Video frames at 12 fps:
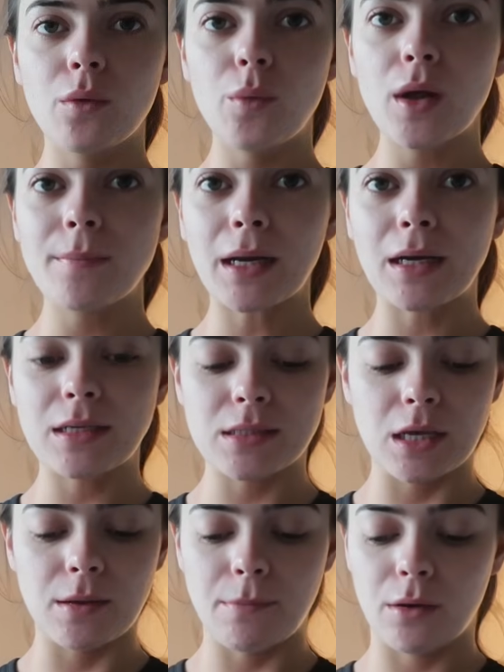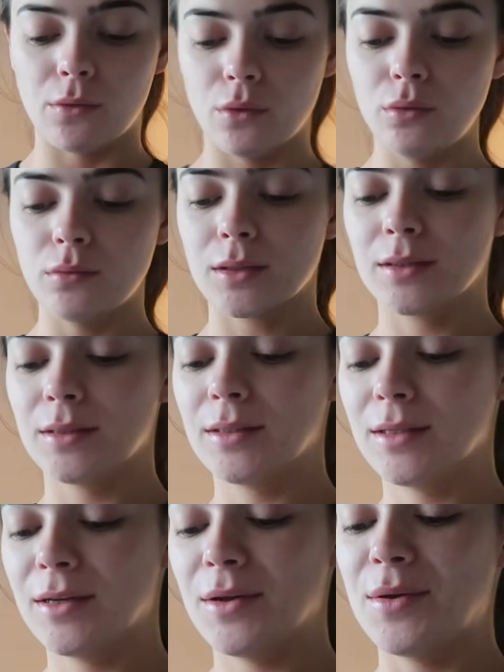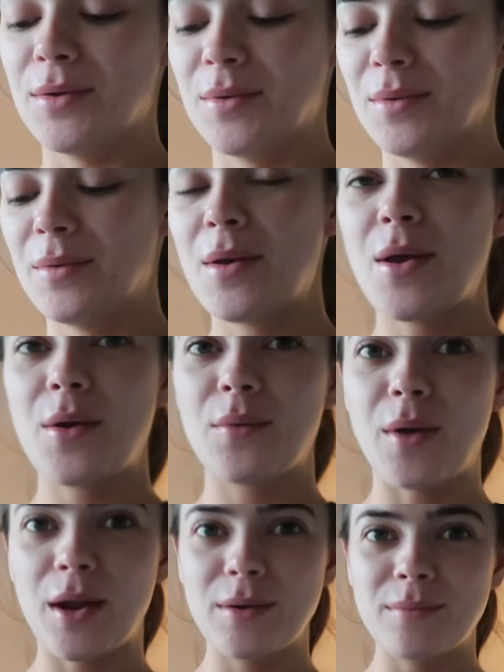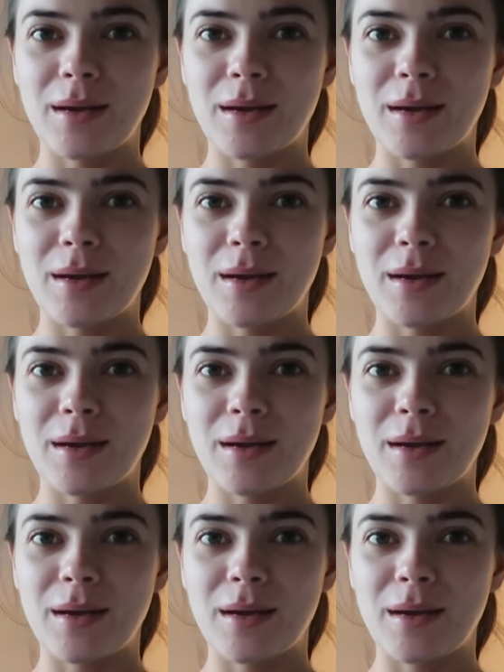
One magnesium. Ooh. One